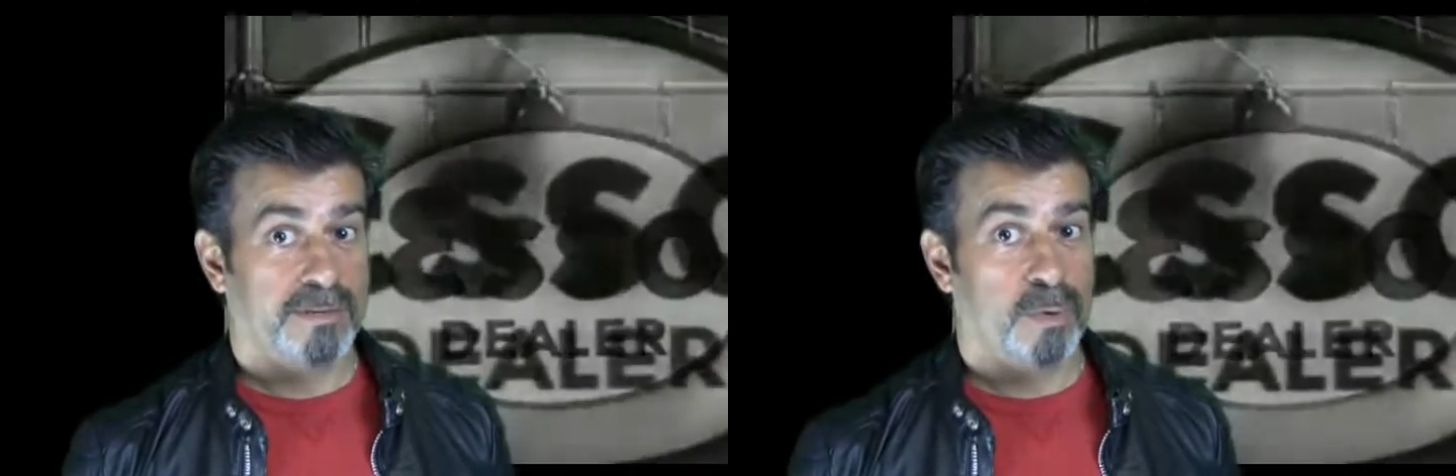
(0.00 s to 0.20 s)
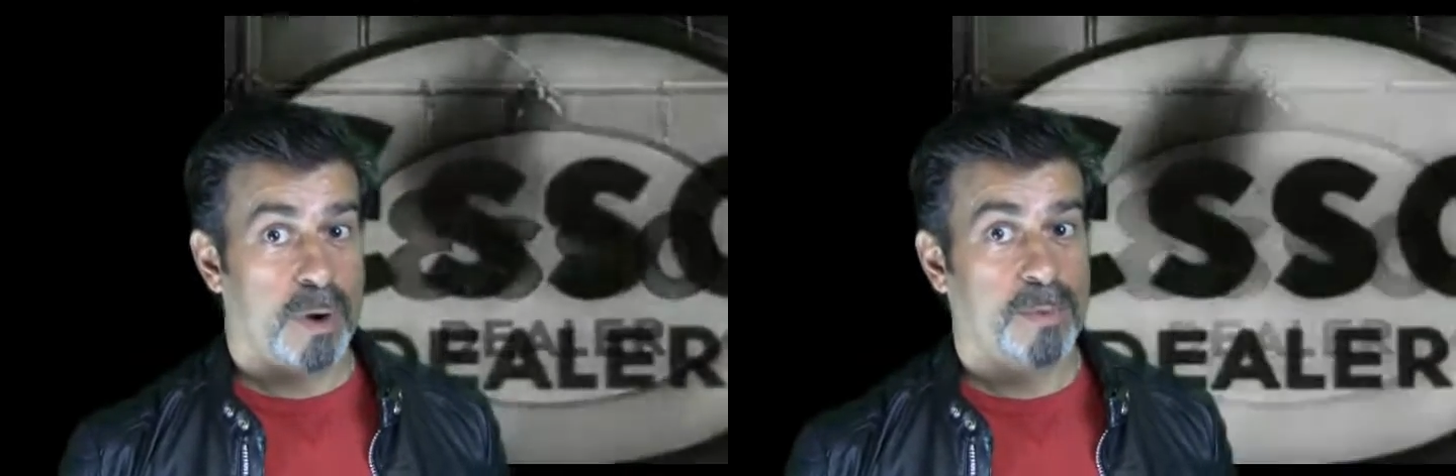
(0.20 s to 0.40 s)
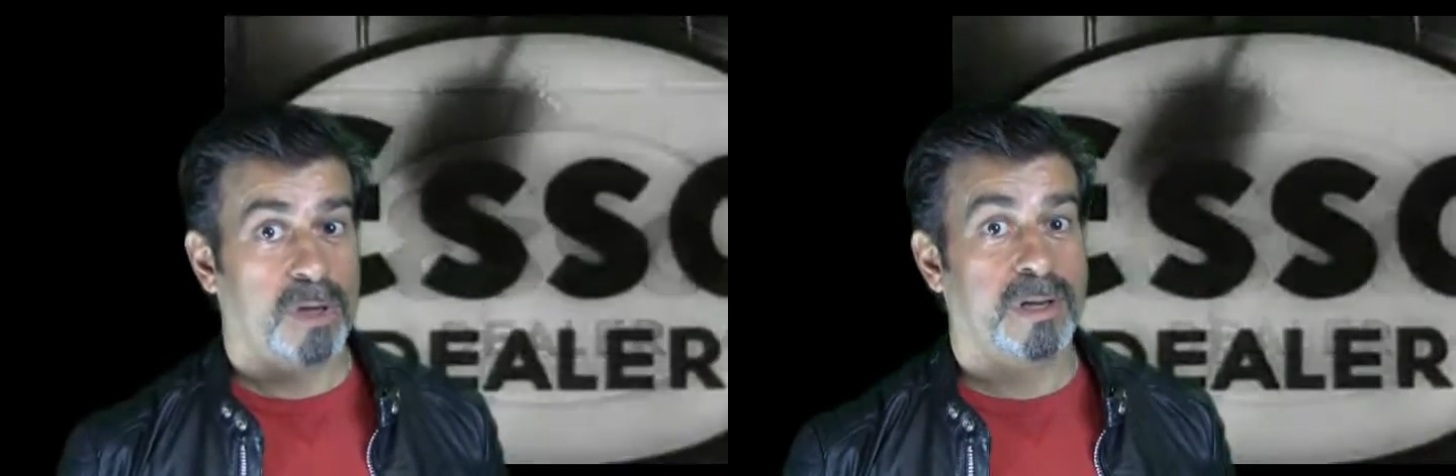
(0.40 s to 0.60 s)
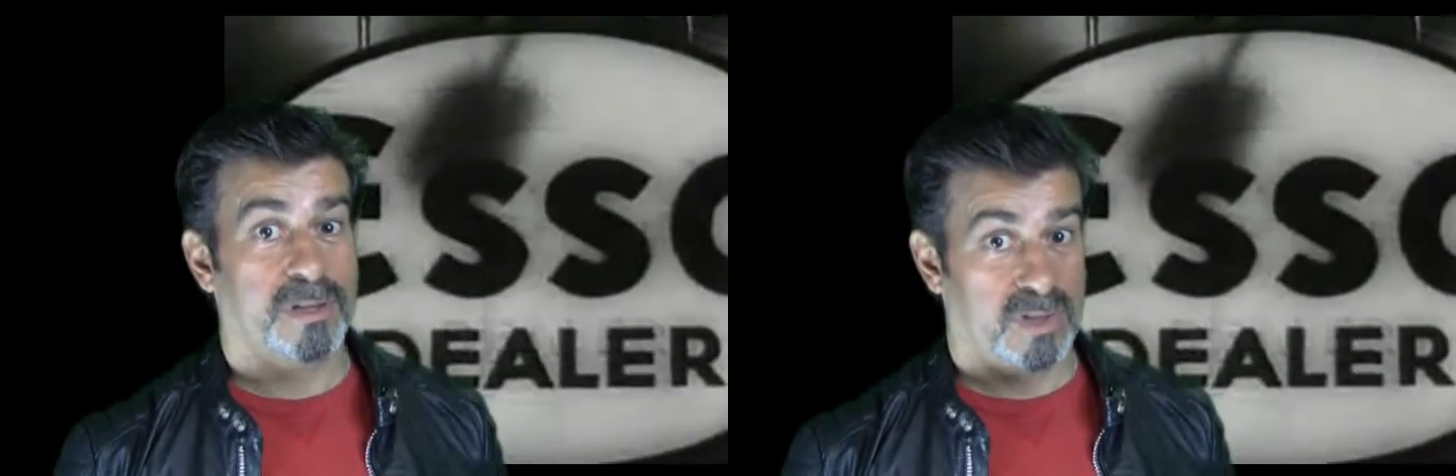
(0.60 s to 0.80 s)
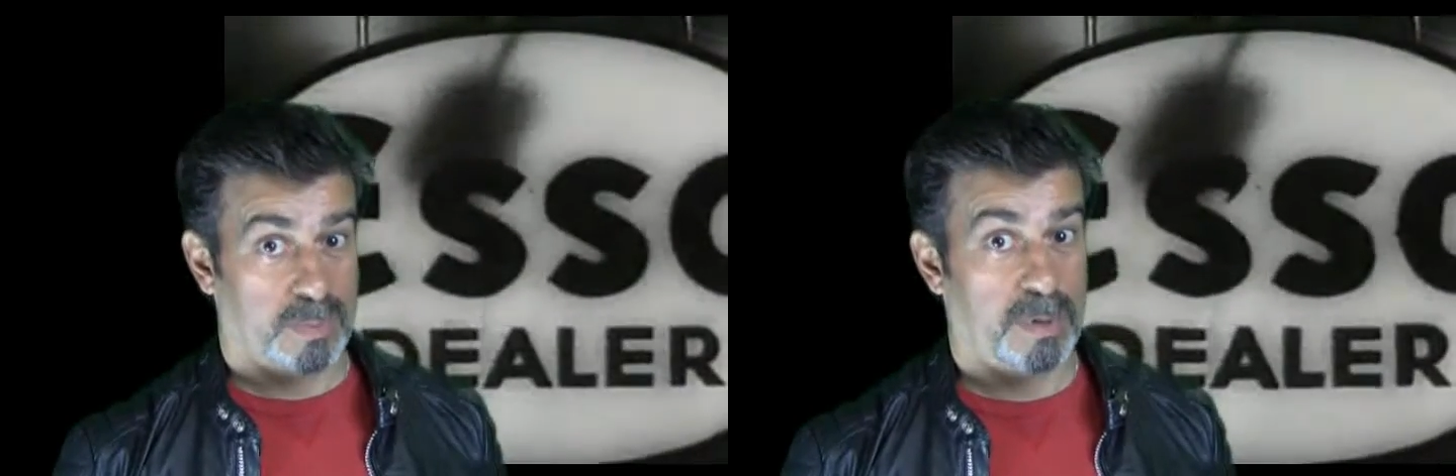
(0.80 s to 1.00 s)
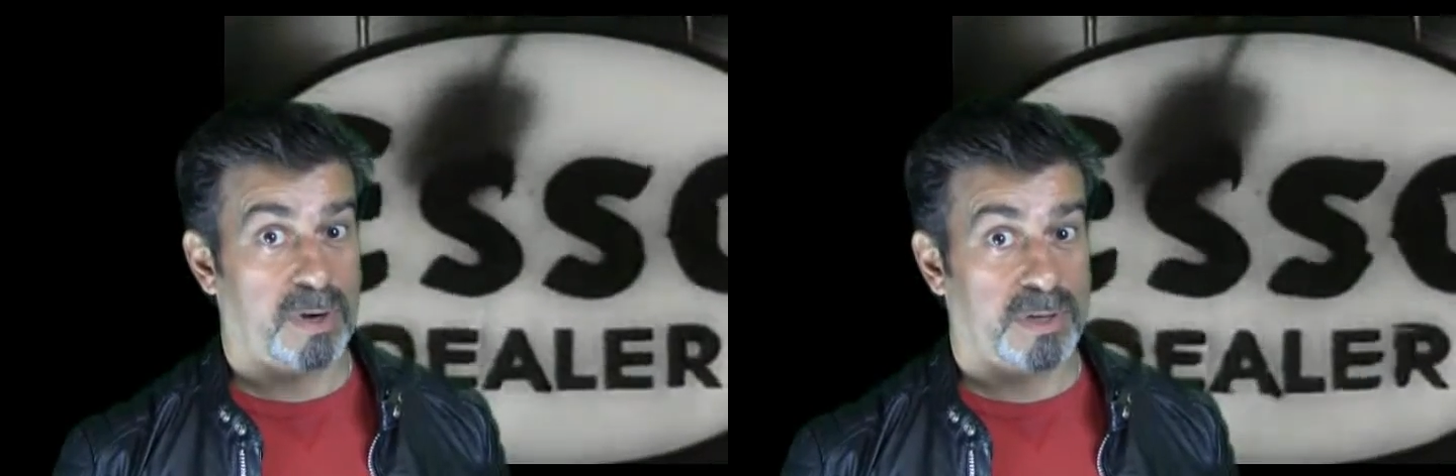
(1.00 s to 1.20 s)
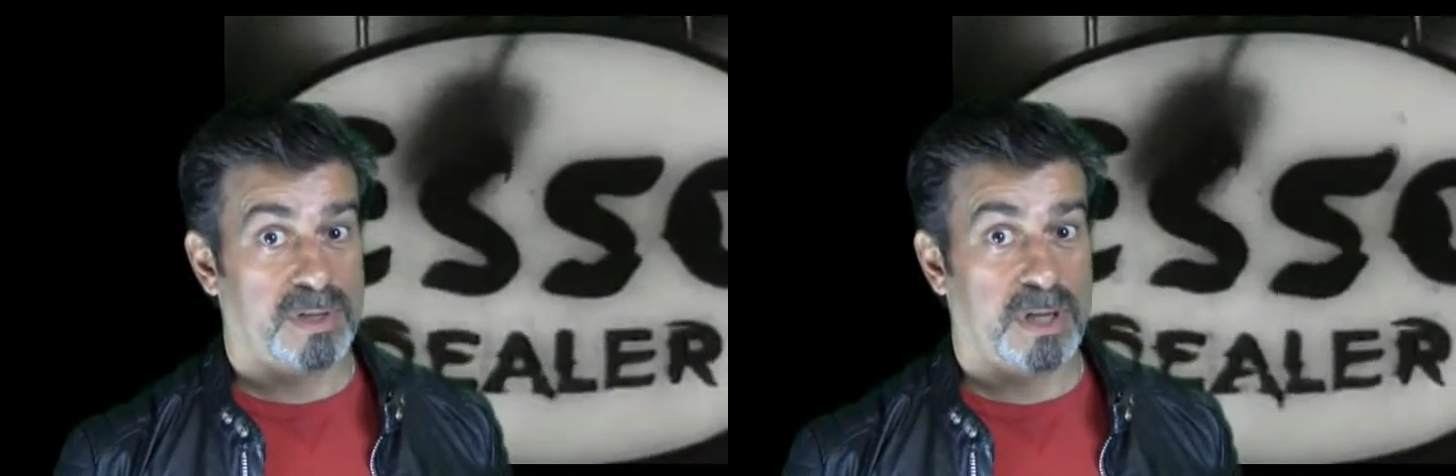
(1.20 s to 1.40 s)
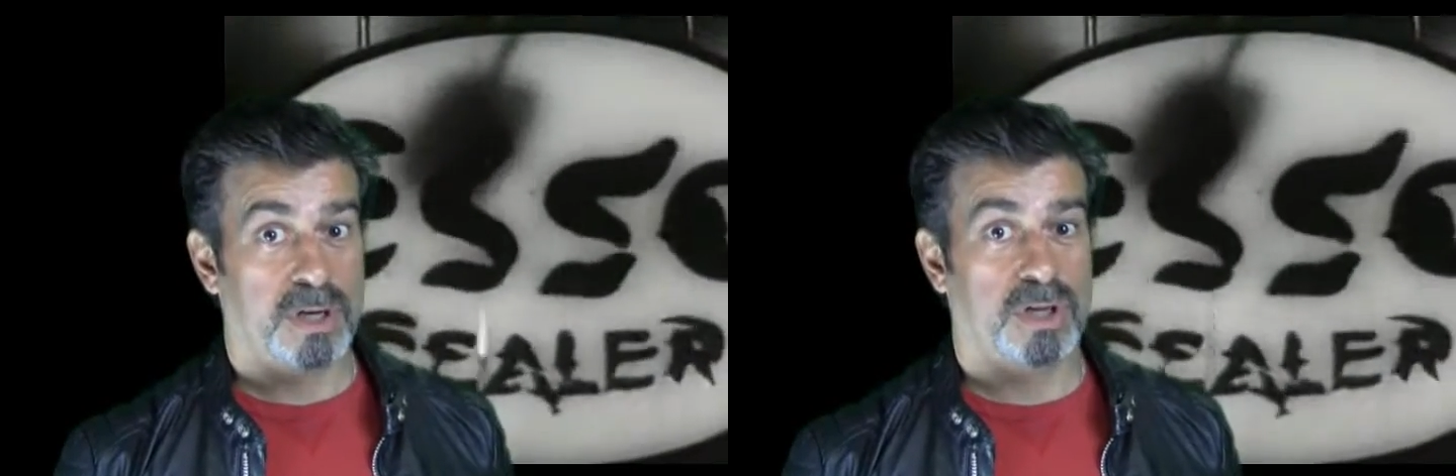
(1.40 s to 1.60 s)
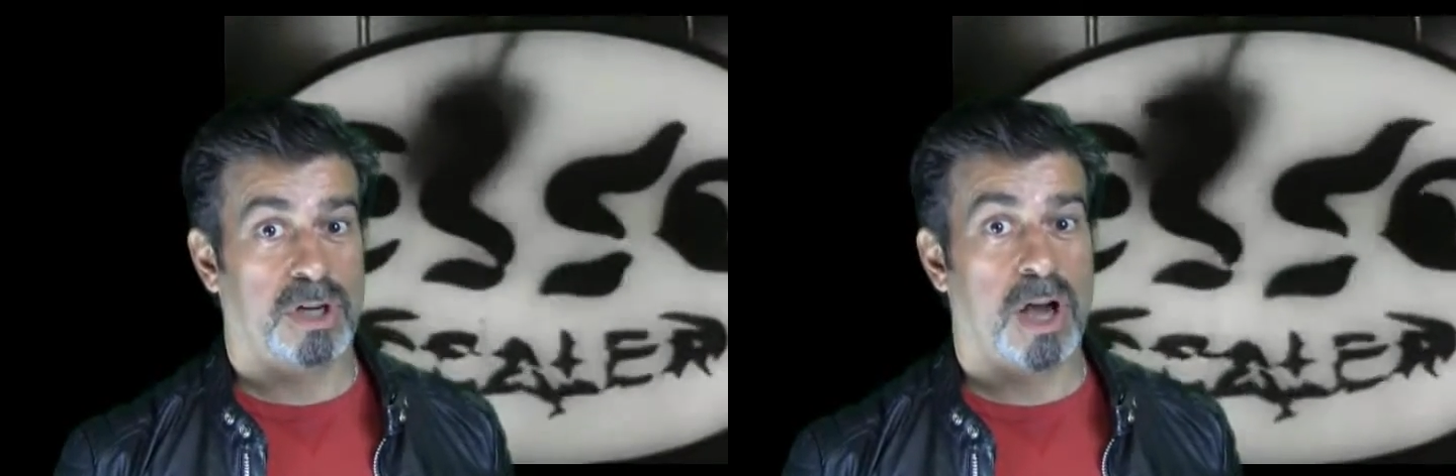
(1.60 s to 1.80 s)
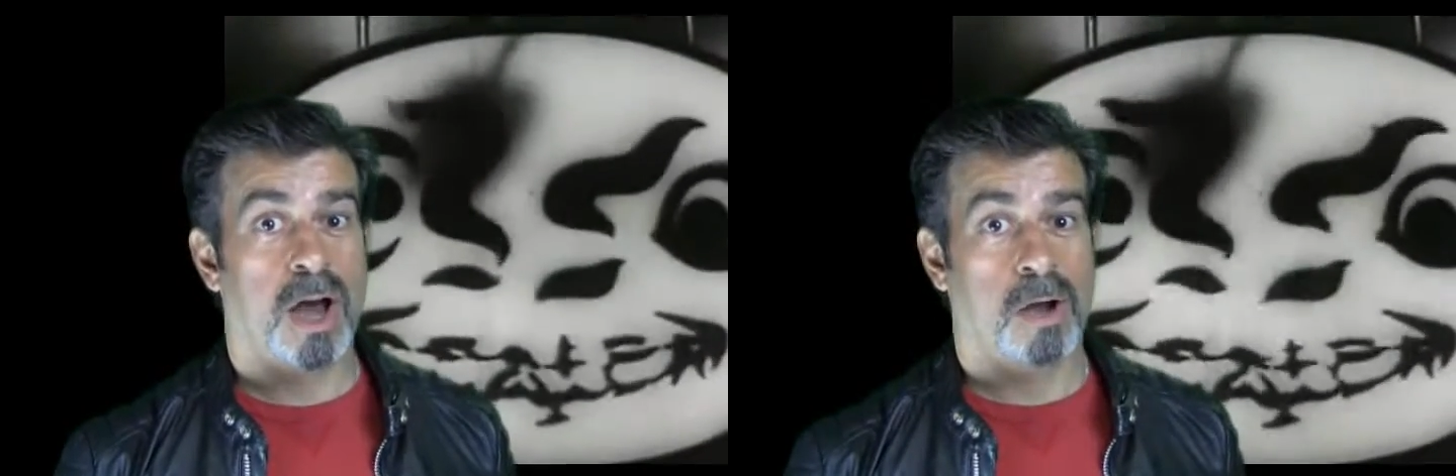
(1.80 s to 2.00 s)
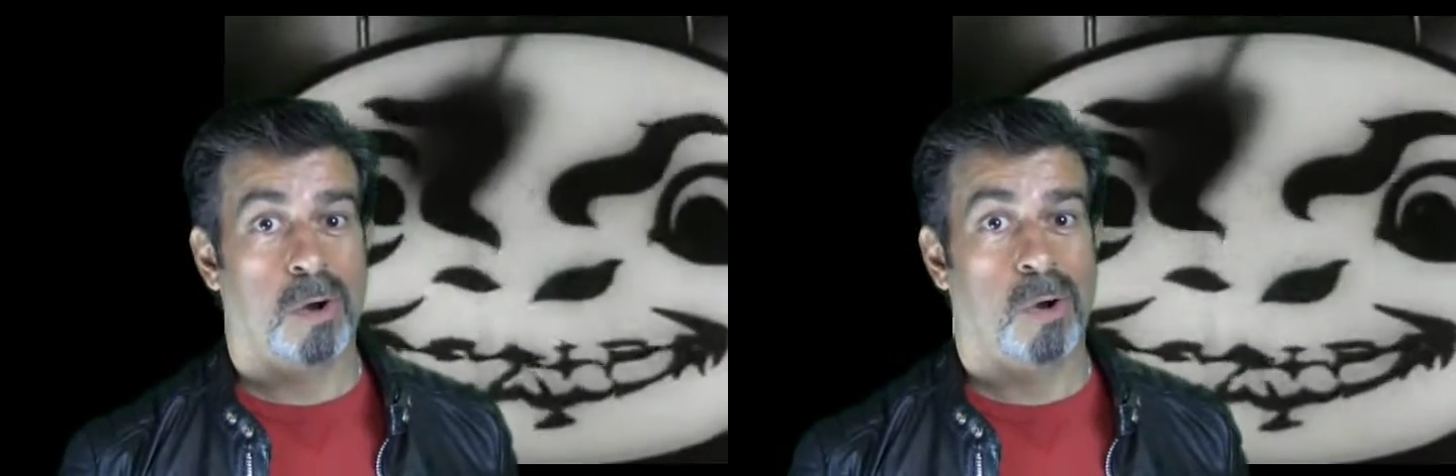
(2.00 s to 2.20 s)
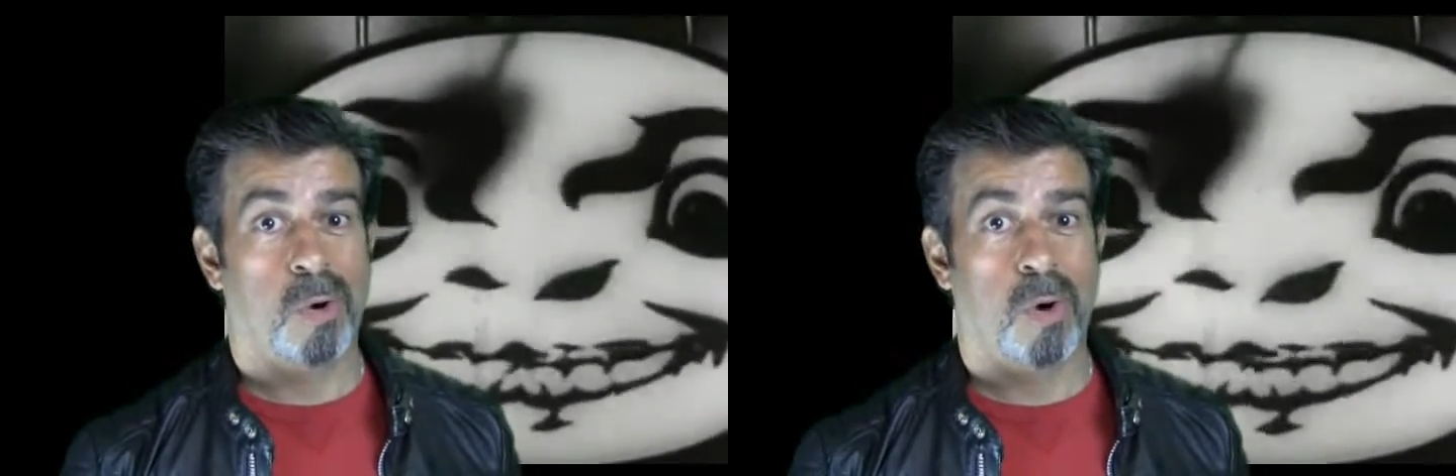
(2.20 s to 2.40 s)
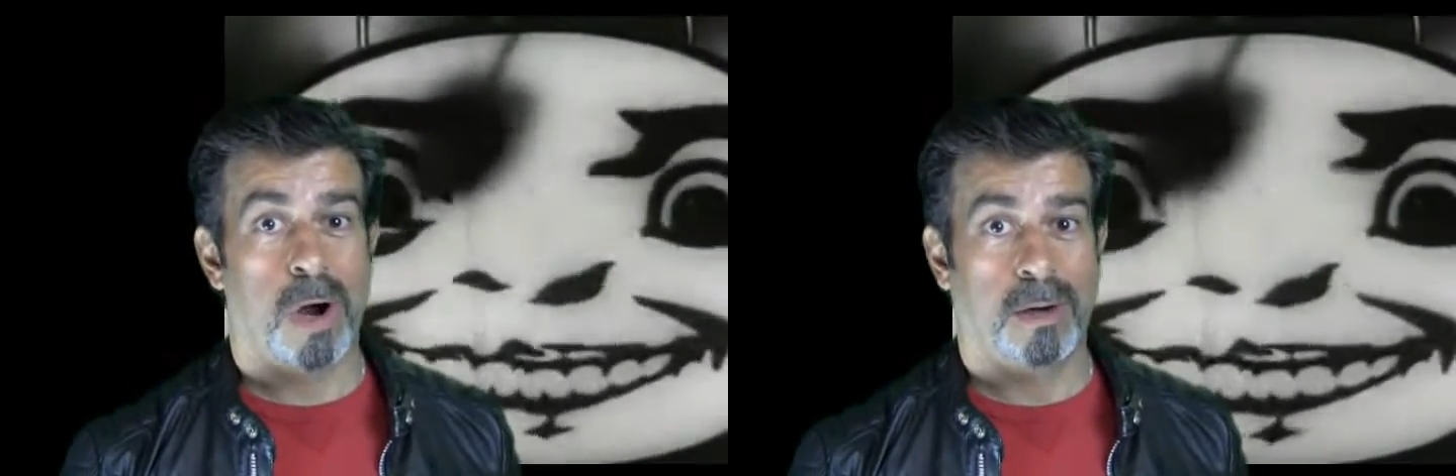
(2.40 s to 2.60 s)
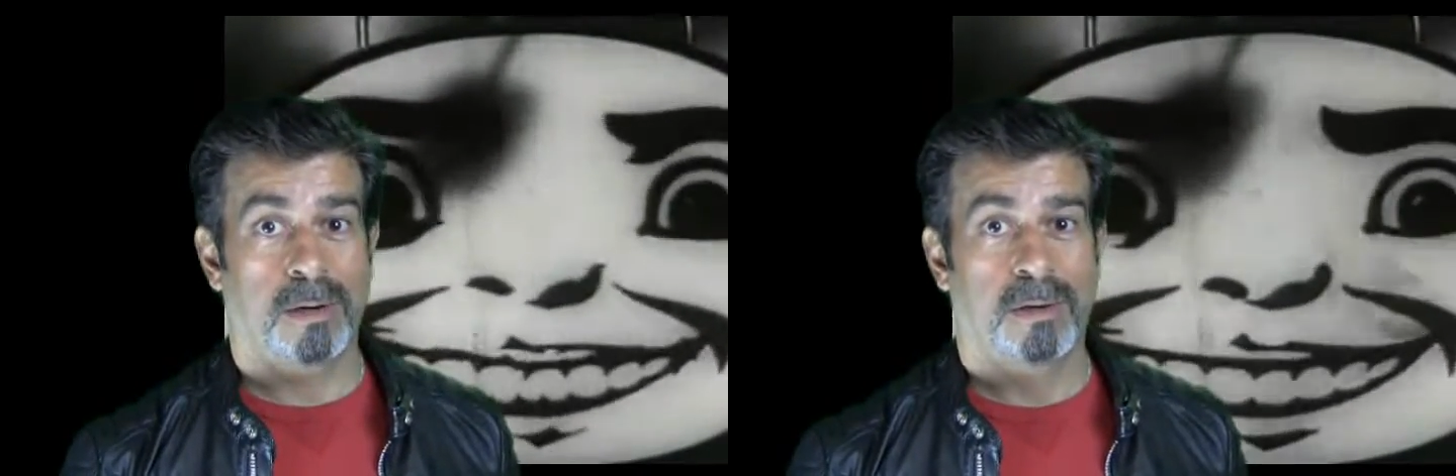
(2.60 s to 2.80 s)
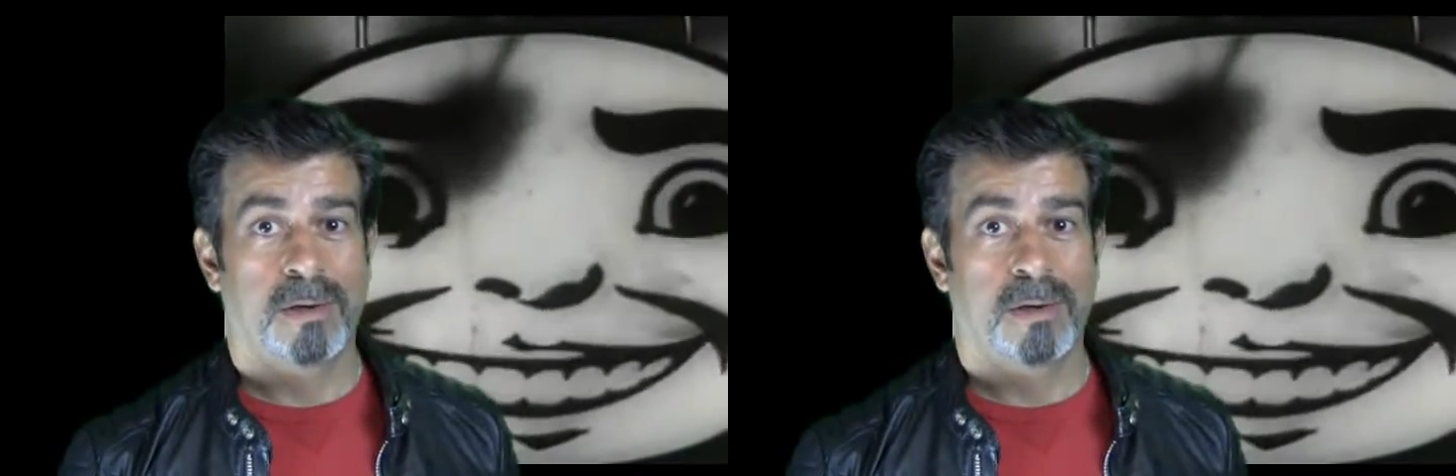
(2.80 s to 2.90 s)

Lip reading: of criminal conspiracy in a Chicago court.